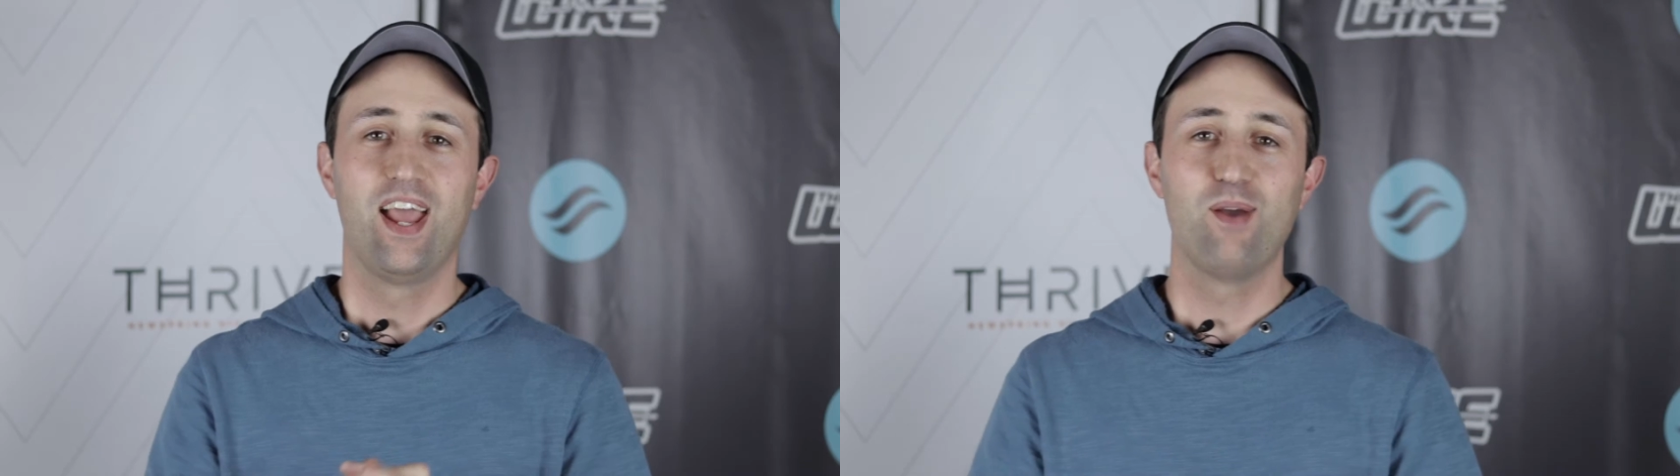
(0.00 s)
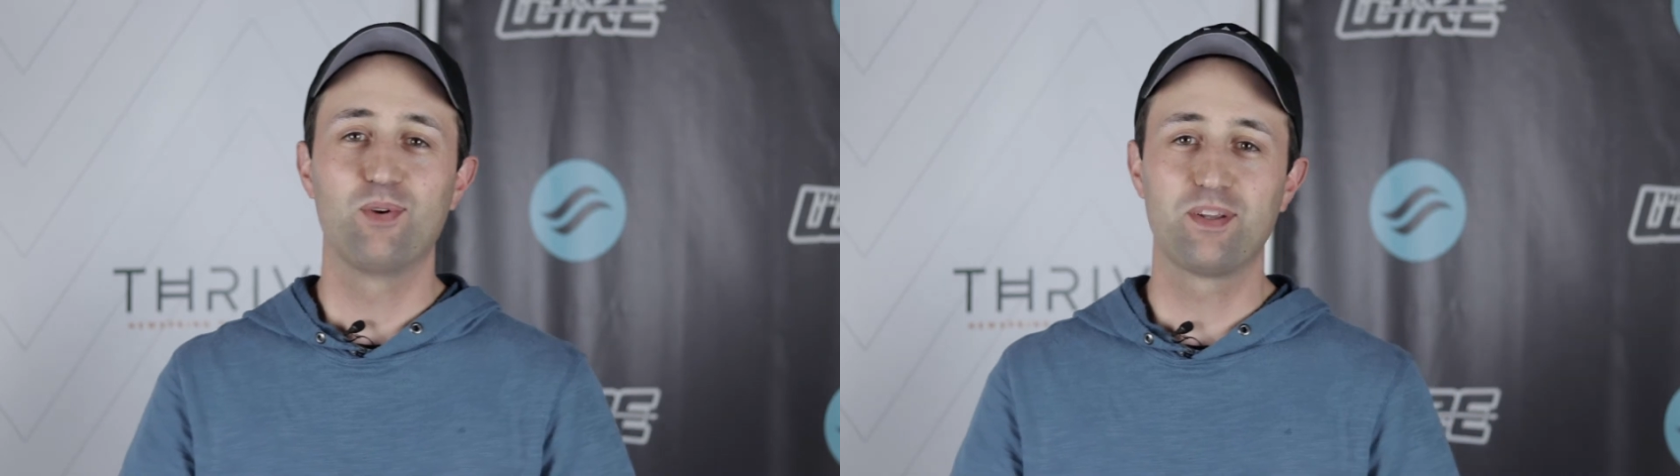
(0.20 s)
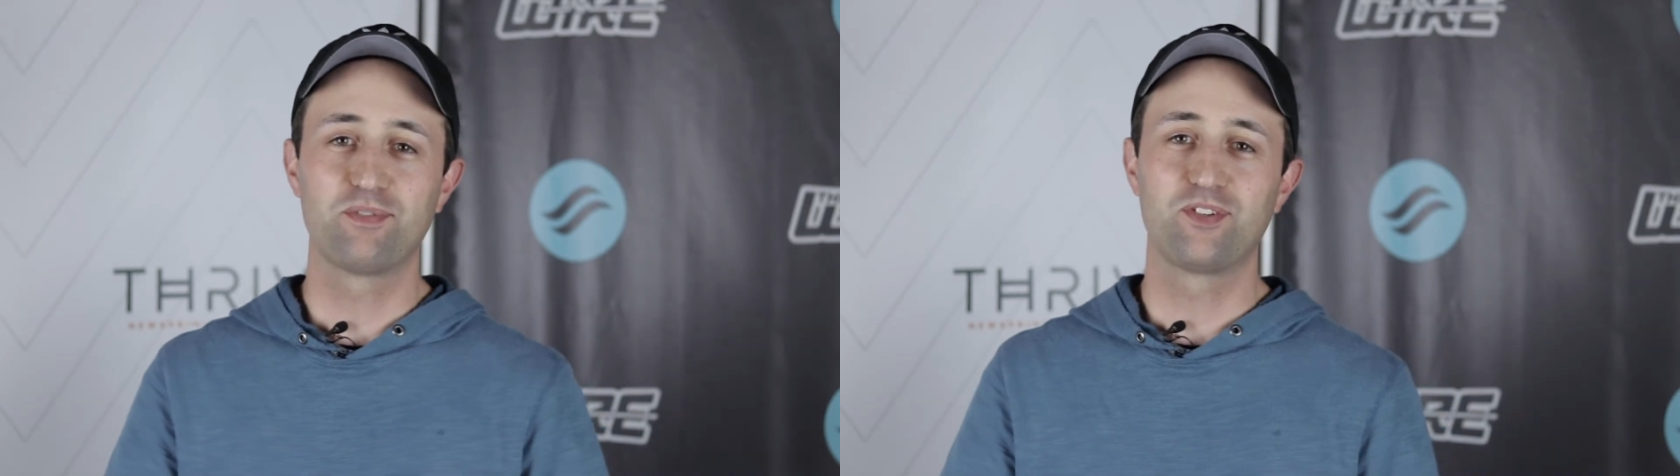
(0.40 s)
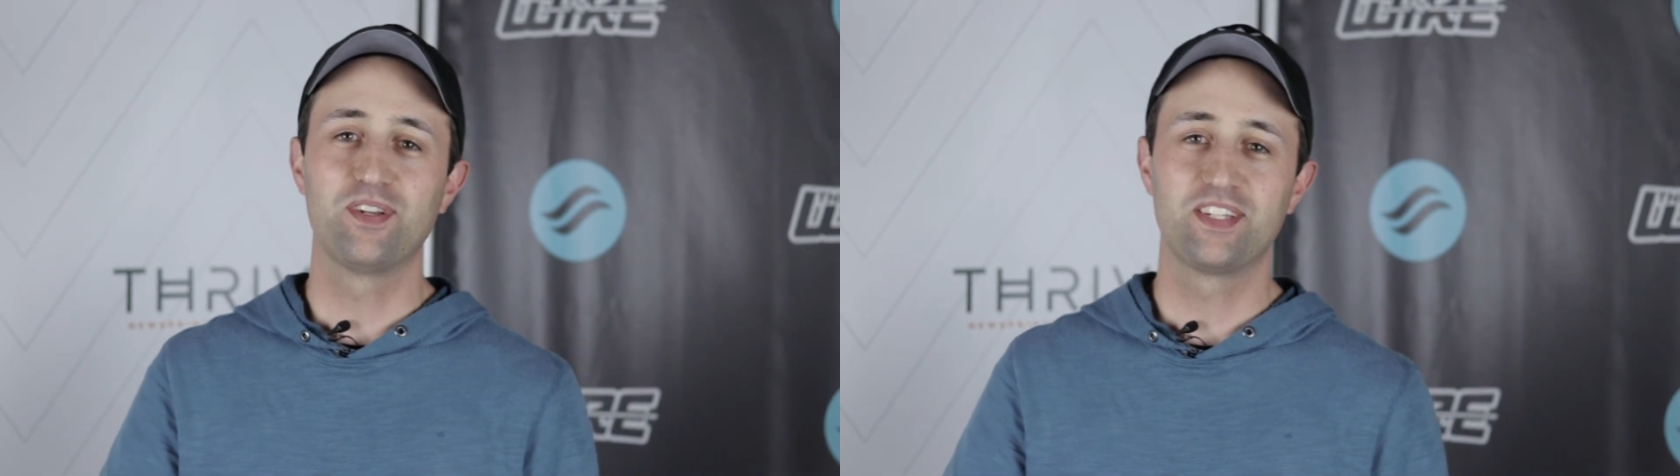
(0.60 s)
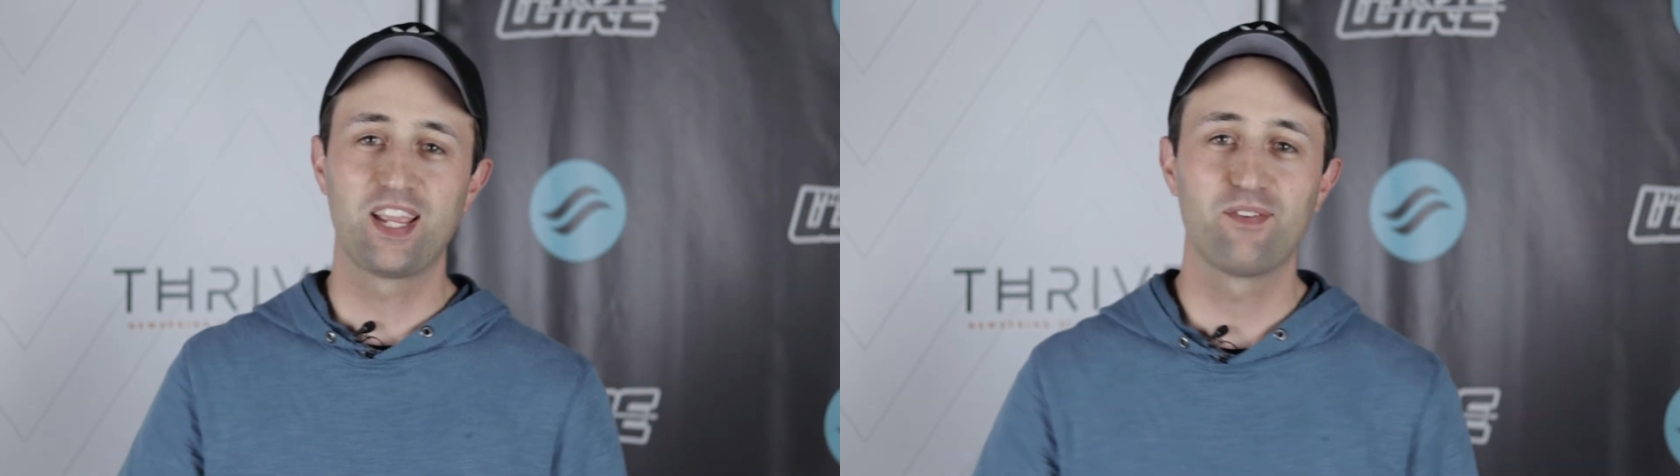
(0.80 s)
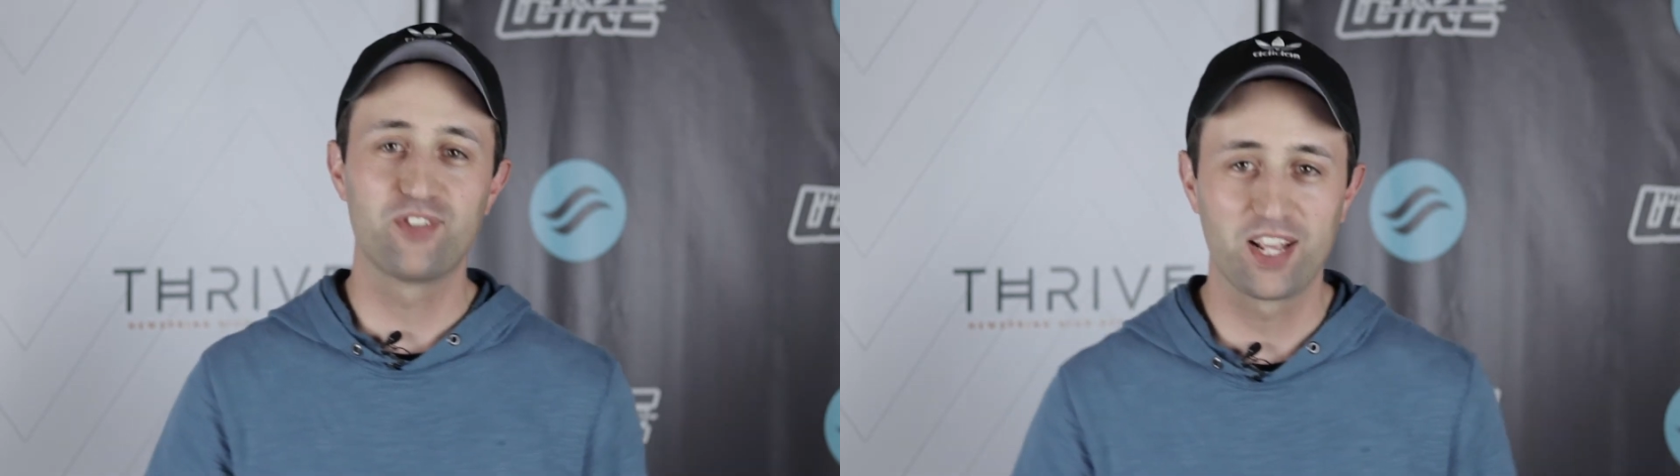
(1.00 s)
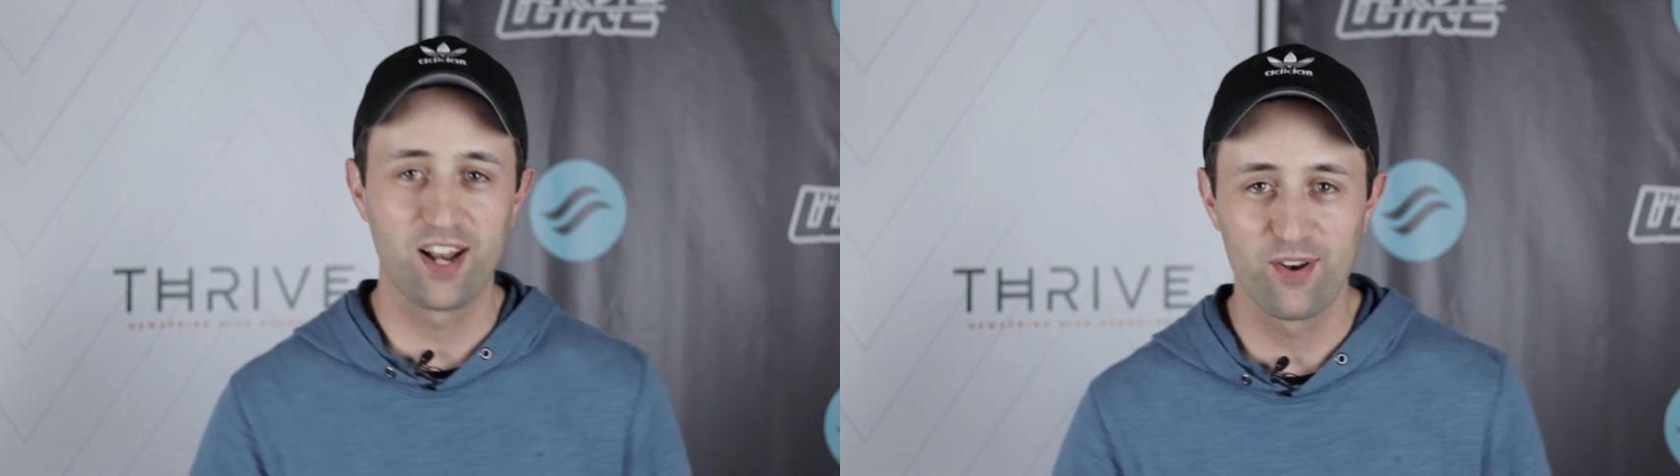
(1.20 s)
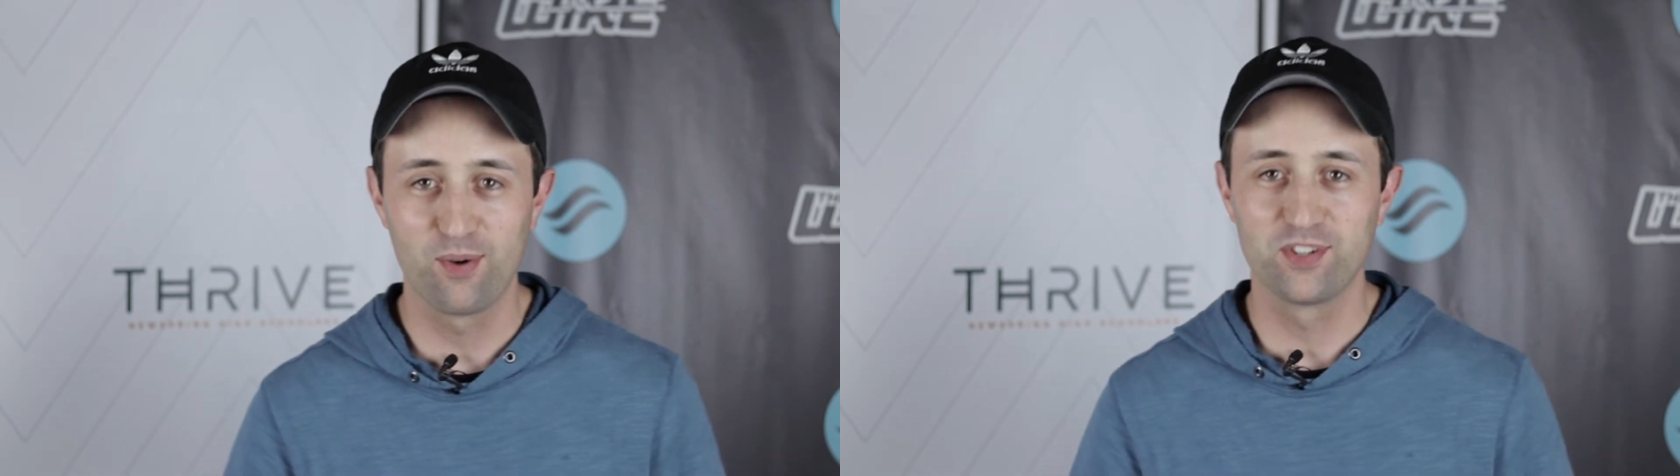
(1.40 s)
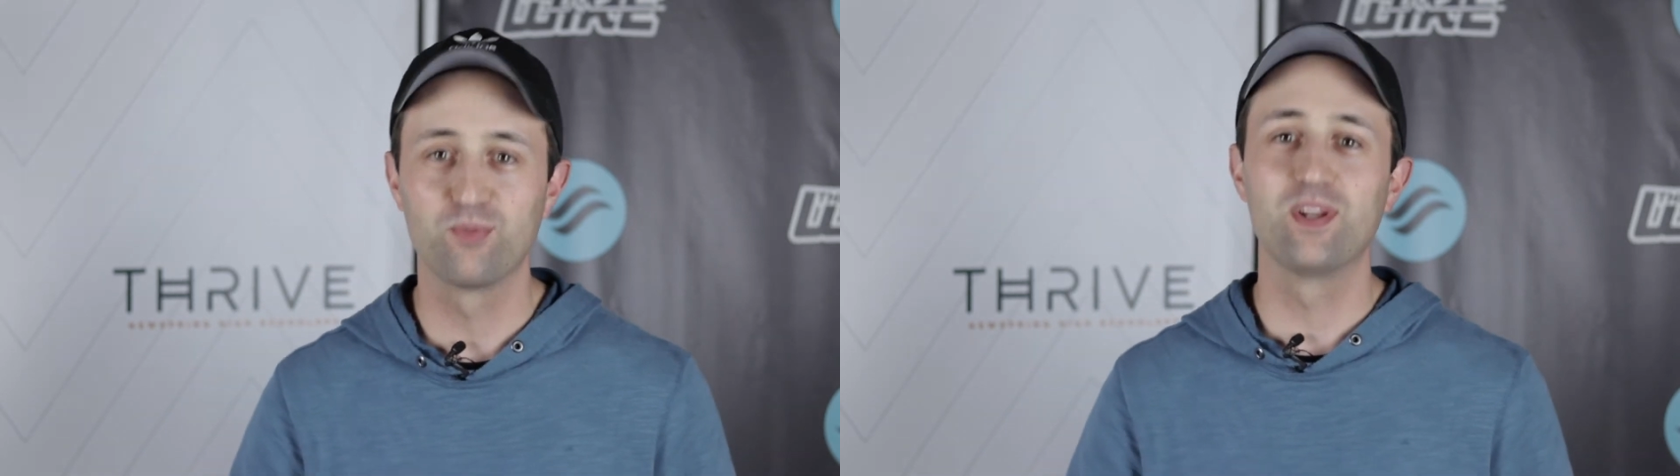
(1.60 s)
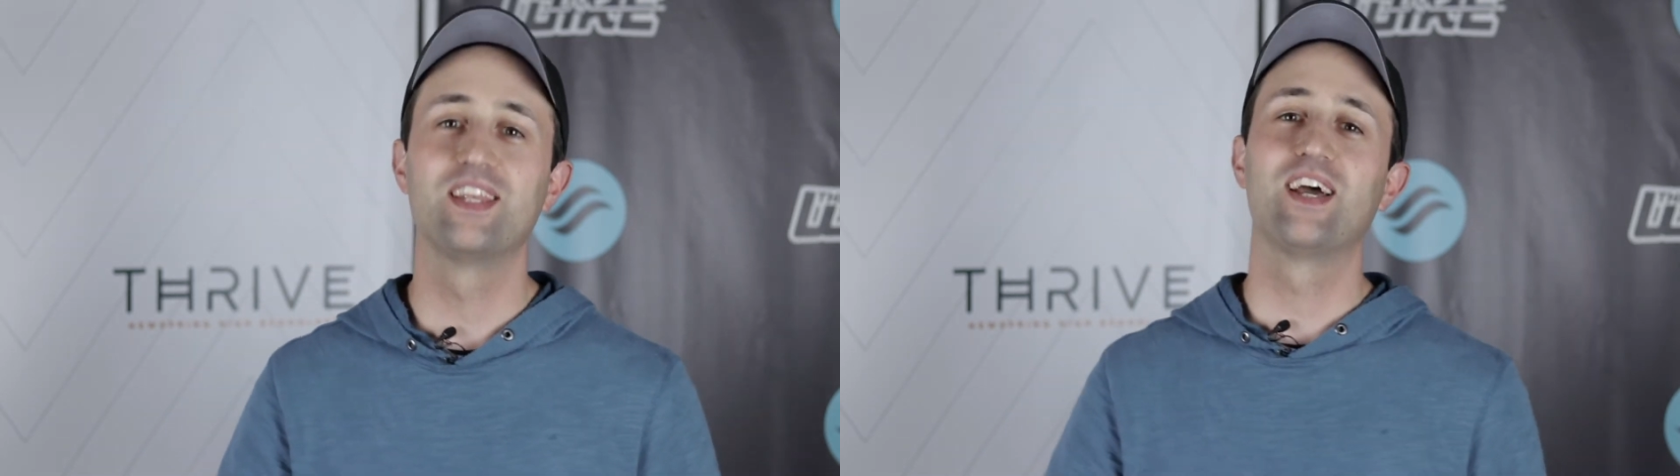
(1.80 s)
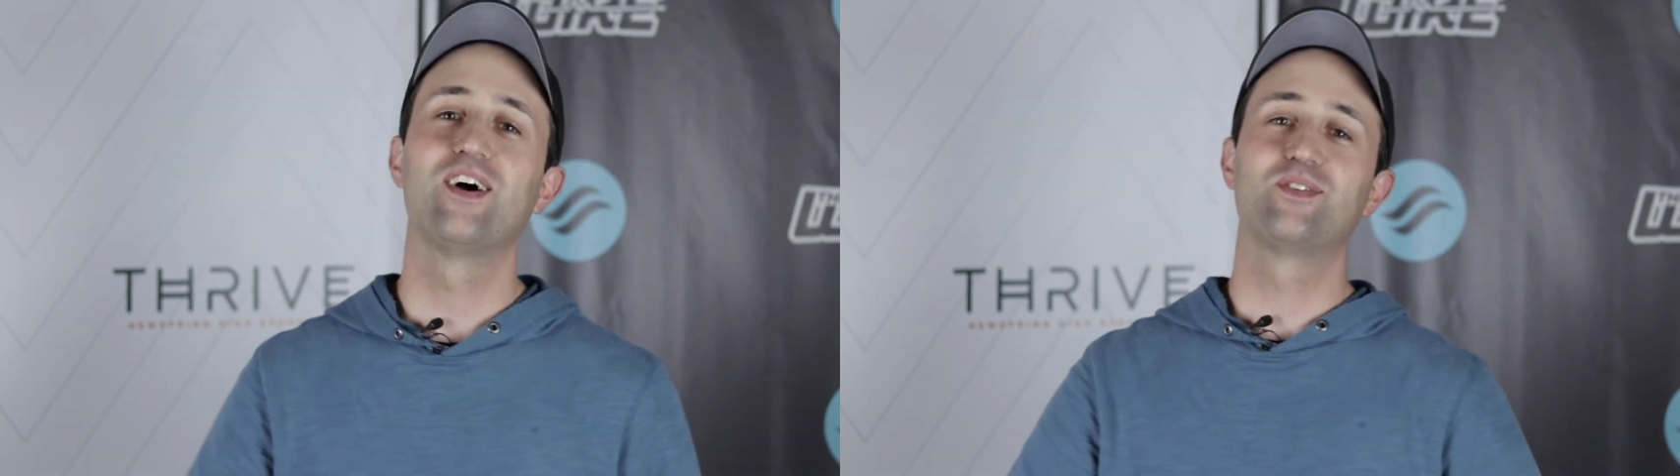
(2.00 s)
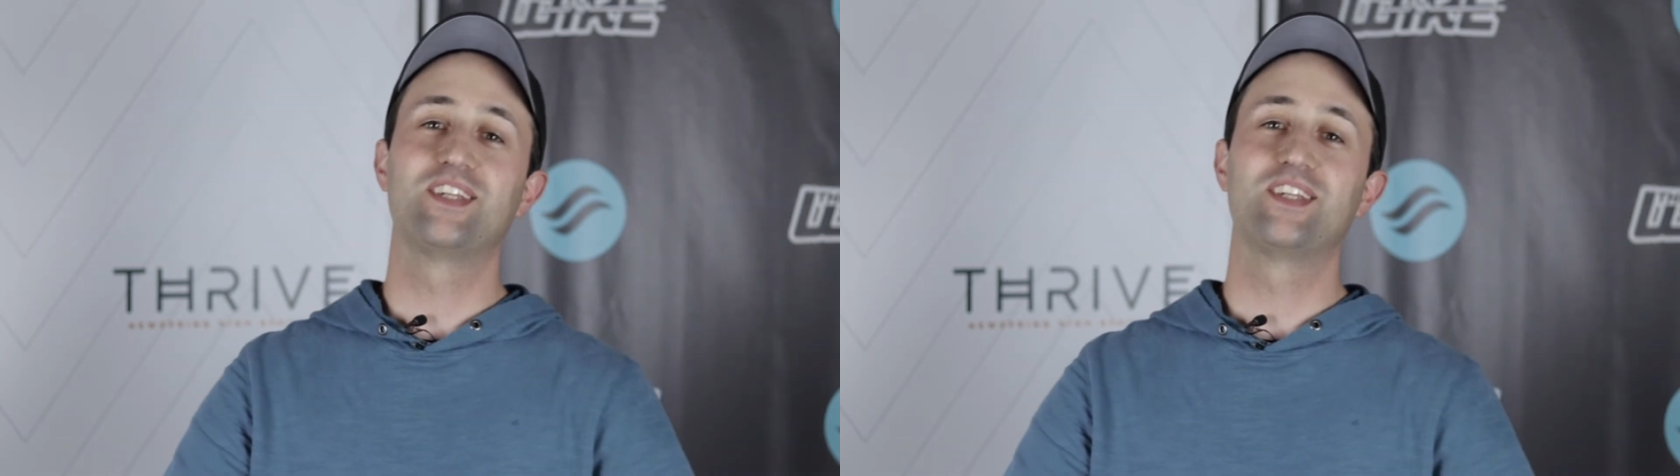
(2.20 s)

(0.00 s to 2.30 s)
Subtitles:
Hey, what's up, students? Thank you for checking out Noah's Window.